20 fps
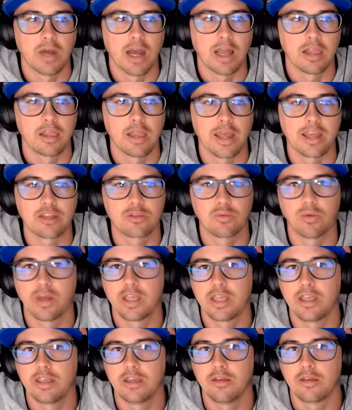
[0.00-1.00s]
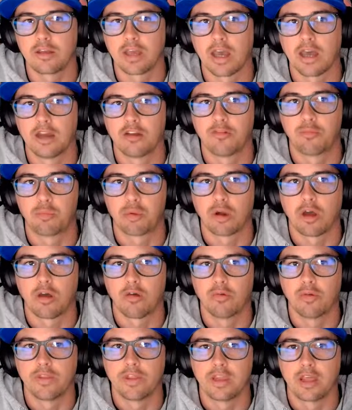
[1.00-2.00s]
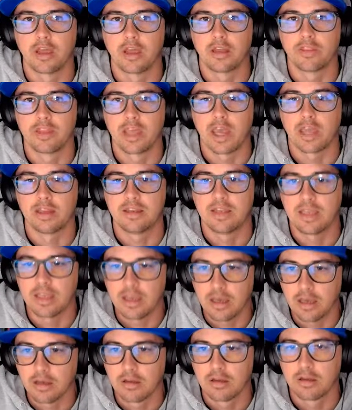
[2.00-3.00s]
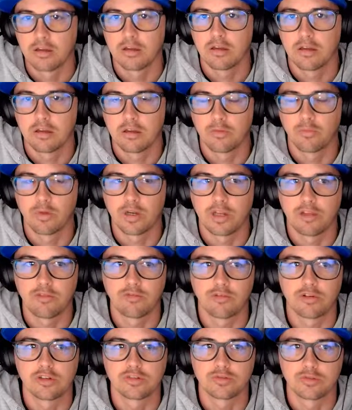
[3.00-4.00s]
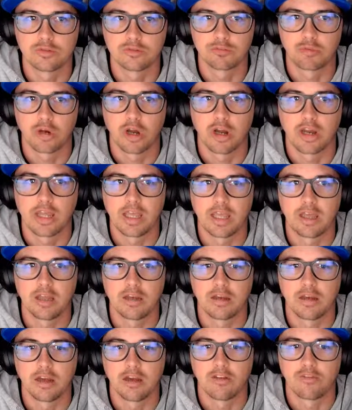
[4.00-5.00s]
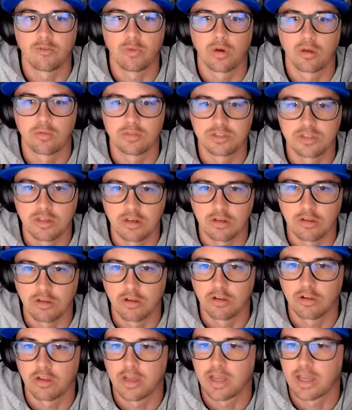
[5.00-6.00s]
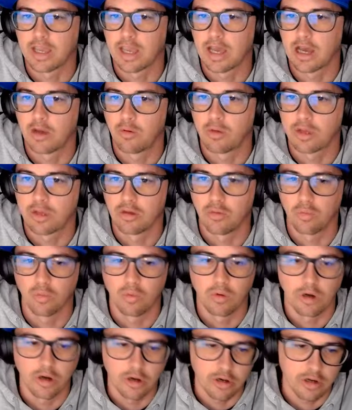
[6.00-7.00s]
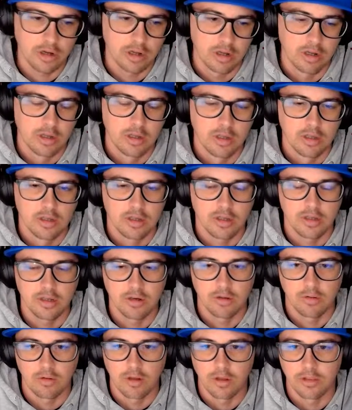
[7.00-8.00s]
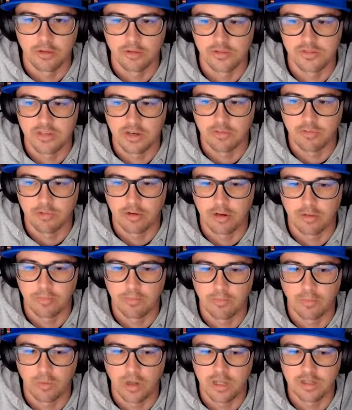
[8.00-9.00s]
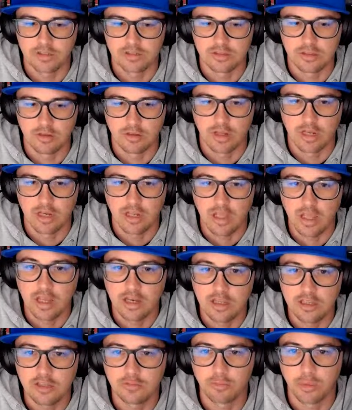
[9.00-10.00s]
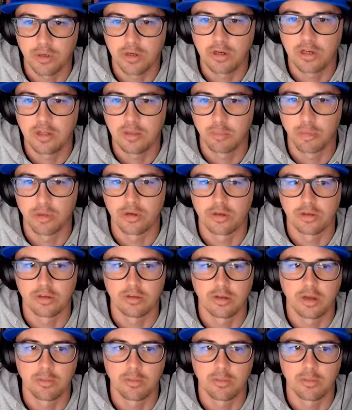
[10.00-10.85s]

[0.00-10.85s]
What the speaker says: I liked what he kind of brought when the idea when he first was brought in of what it was going to look like, how it could work, all those different ways. And he produced.